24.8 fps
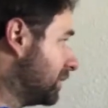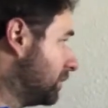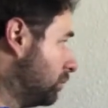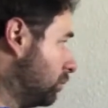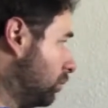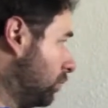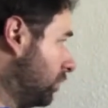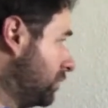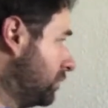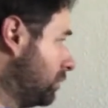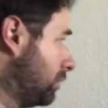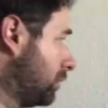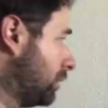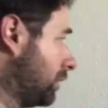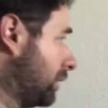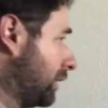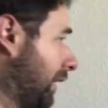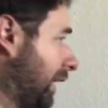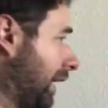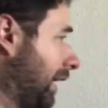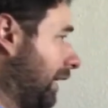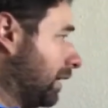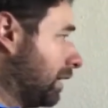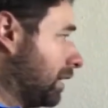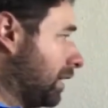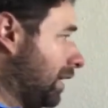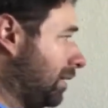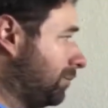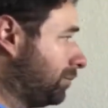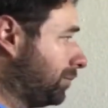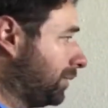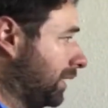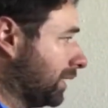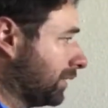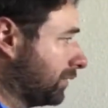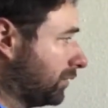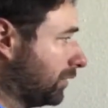When you look at
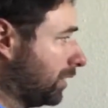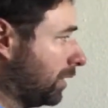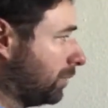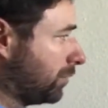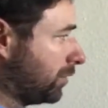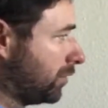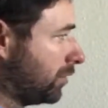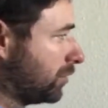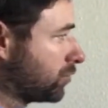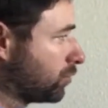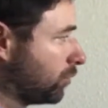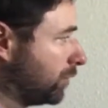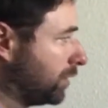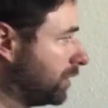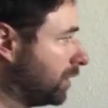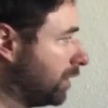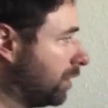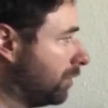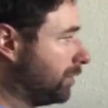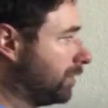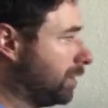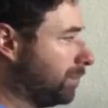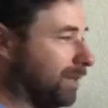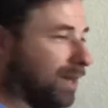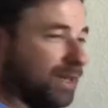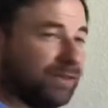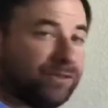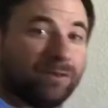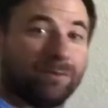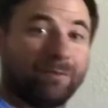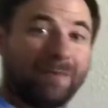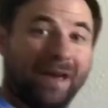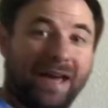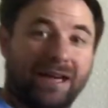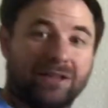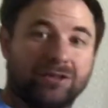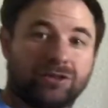complex numbers, we know them as
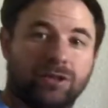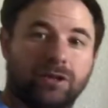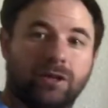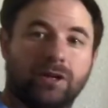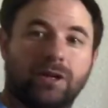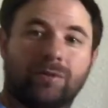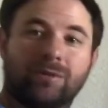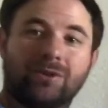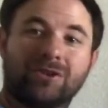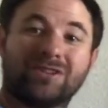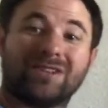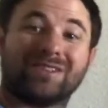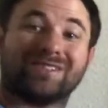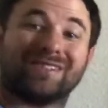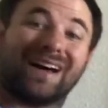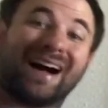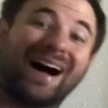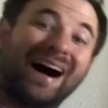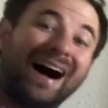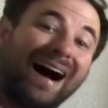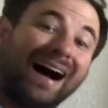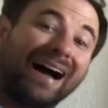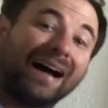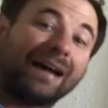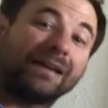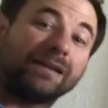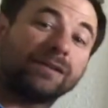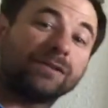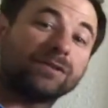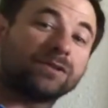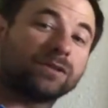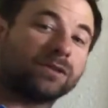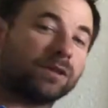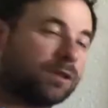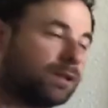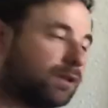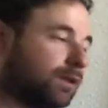imaginary numbers as
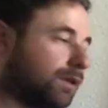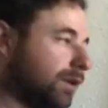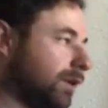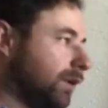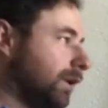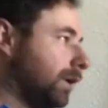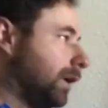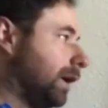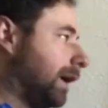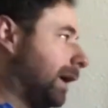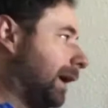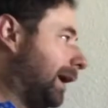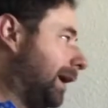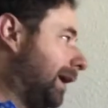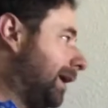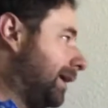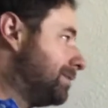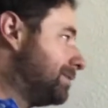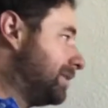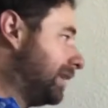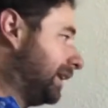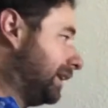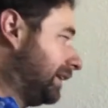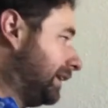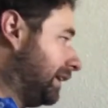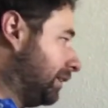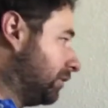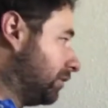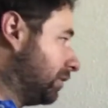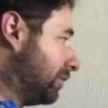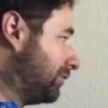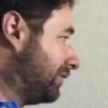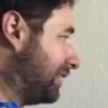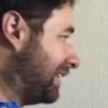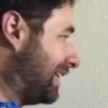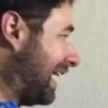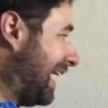i's. And here
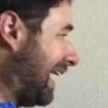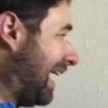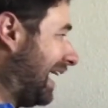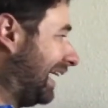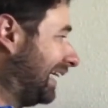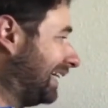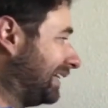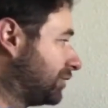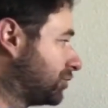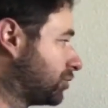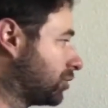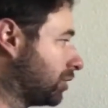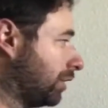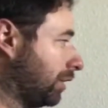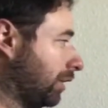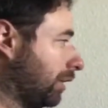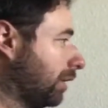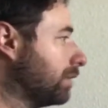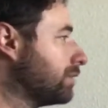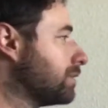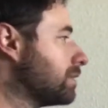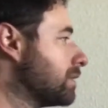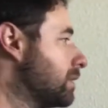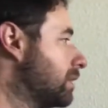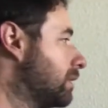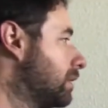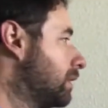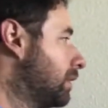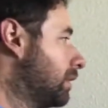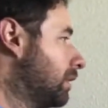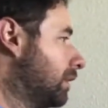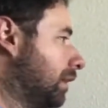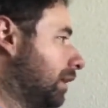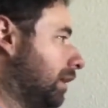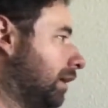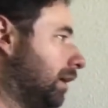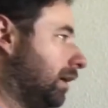is the I chart
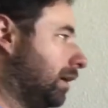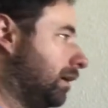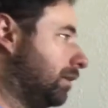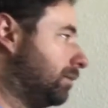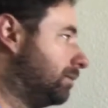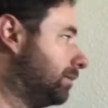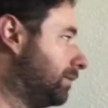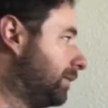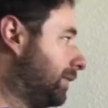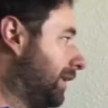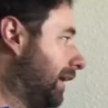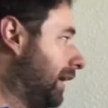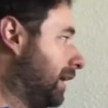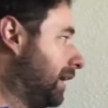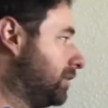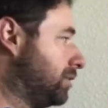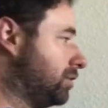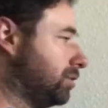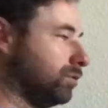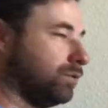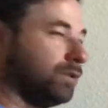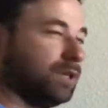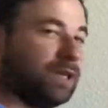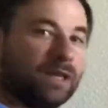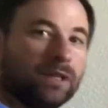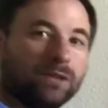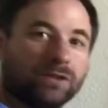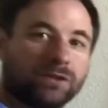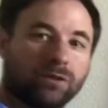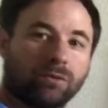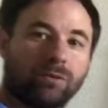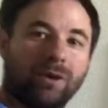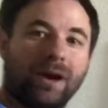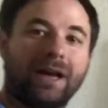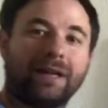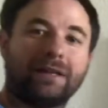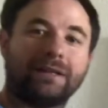that you need to
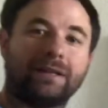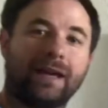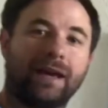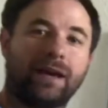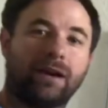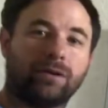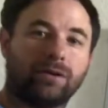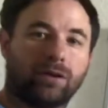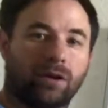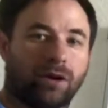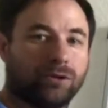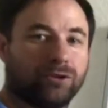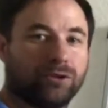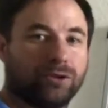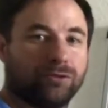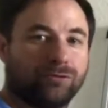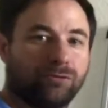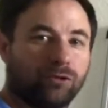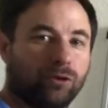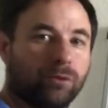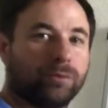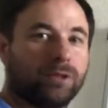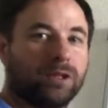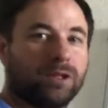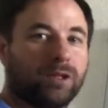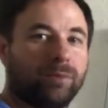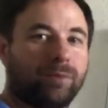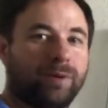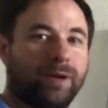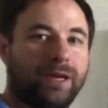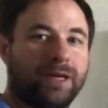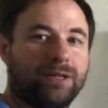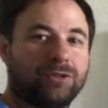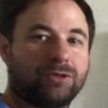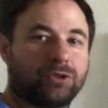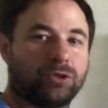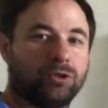write down on your formula
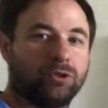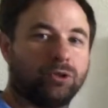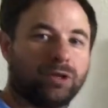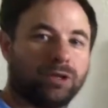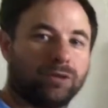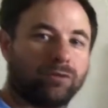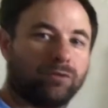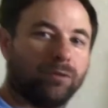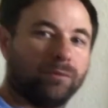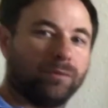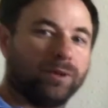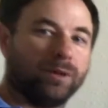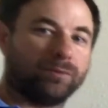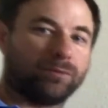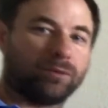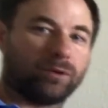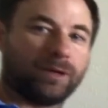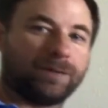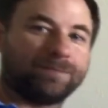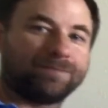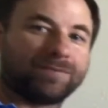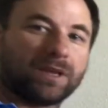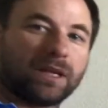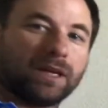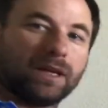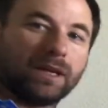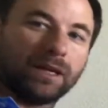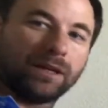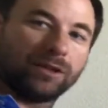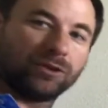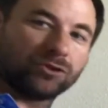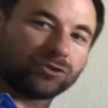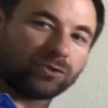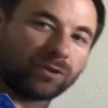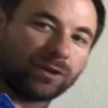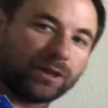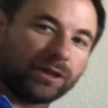page so you can remember it. And
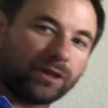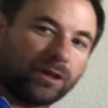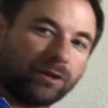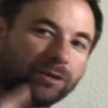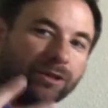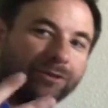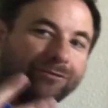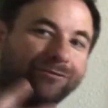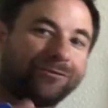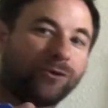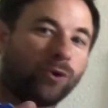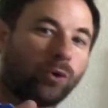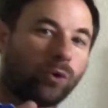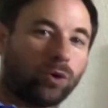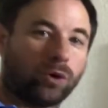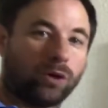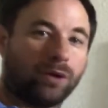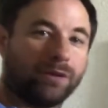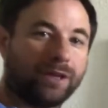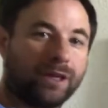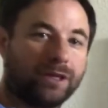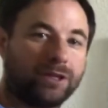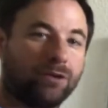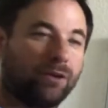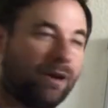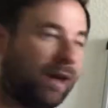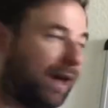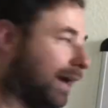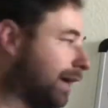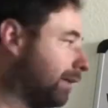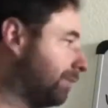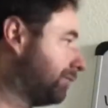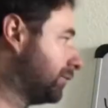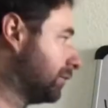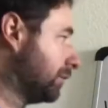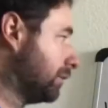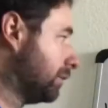there's really only 4 that you
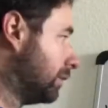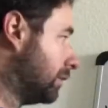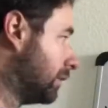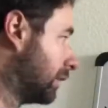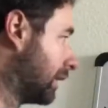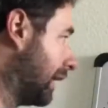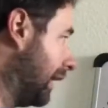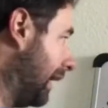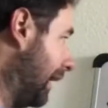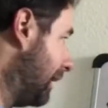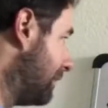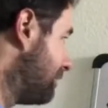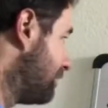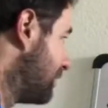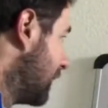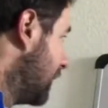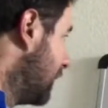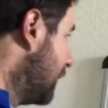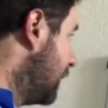have to look at.